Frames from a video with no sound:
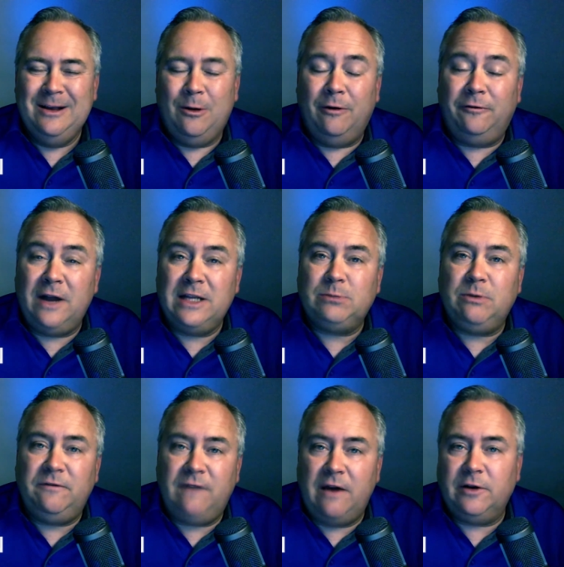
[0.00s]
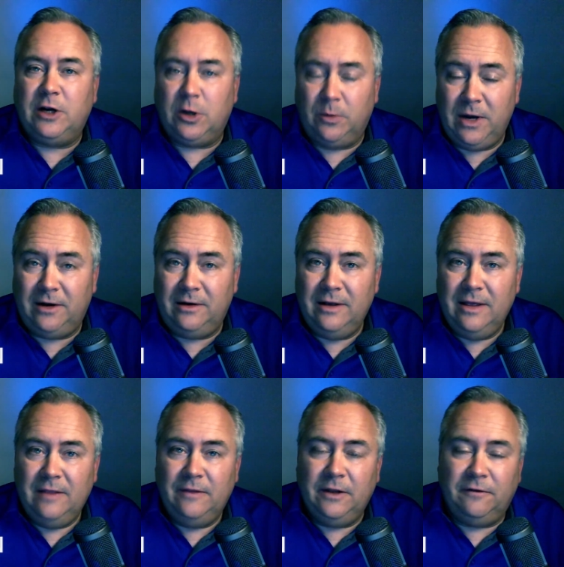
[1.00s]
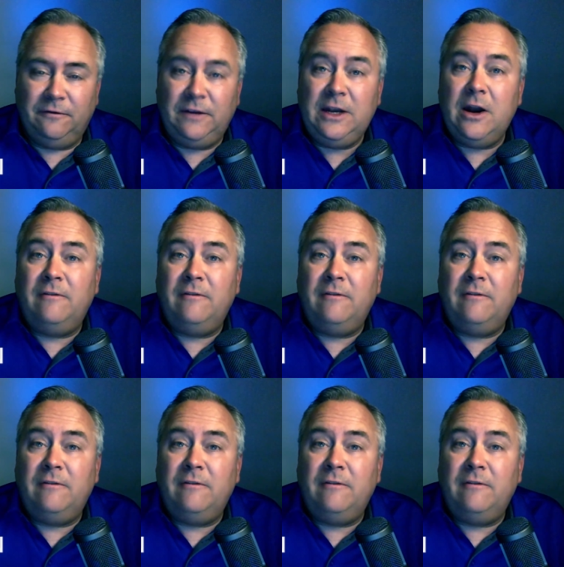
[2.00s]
or, friends, we found a career that'll feed